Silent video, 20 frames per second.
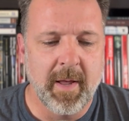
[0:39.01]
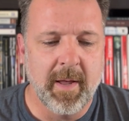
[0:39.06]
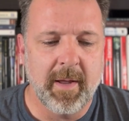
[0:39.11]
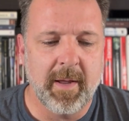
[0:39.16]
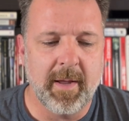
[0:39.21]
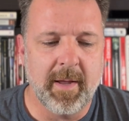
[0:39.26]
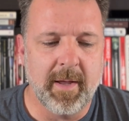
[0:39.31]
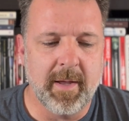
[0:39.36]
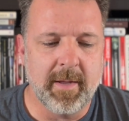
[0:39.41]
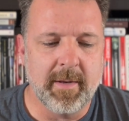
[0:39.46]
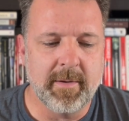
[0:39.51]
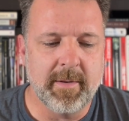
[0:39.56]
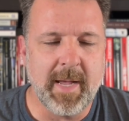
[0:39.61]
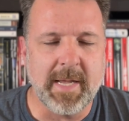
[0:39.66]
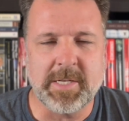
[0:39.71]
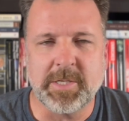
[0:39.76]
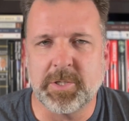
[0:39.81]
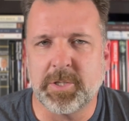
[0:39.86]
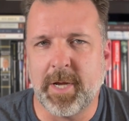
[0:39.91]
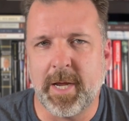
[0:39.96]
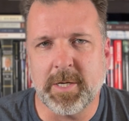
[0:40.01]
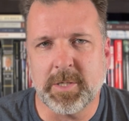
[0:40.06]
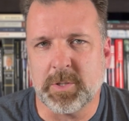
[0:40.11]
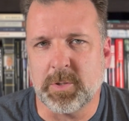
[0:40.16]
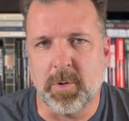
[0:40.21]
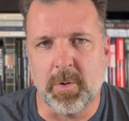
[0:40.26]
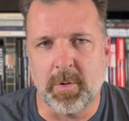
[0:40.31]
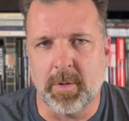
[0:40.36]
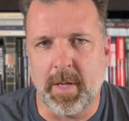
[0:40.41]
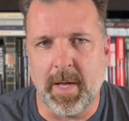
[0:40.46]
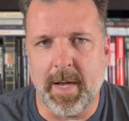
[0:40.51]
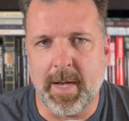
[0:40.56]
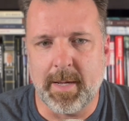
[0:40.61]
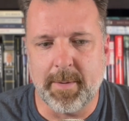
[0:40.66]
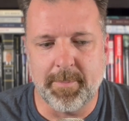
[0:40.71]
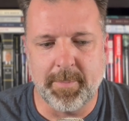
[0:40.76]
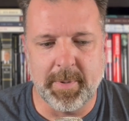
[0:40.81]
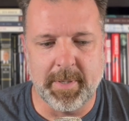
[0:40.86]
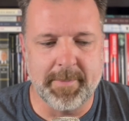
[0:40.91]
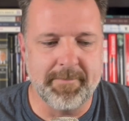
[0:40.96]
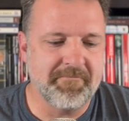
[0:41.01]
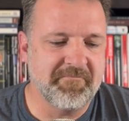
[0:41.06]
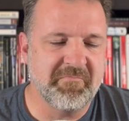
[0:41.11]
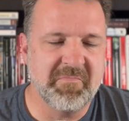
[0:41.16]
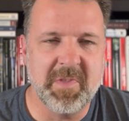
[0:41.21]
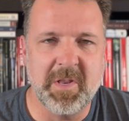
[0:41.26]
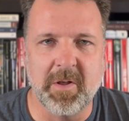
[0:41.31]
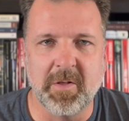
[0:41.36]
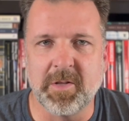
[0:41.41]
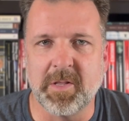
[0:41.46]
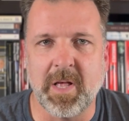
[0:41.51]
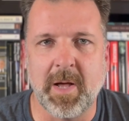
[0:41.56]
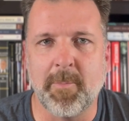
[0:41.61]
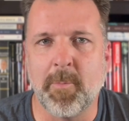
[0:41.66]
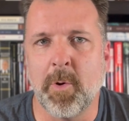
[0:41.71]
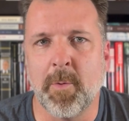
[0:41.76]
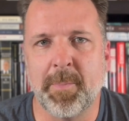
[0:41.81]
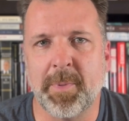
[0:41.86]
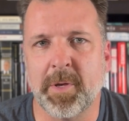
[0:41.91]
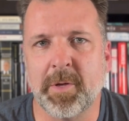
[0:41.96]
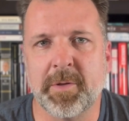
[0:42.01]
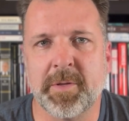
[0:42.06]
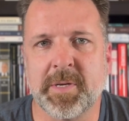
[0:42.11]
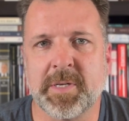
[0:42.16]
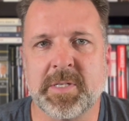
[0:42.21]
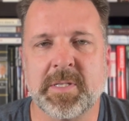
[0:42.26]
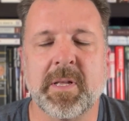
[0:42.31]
and it hasn't changed a whole lot, but a lot more buildings,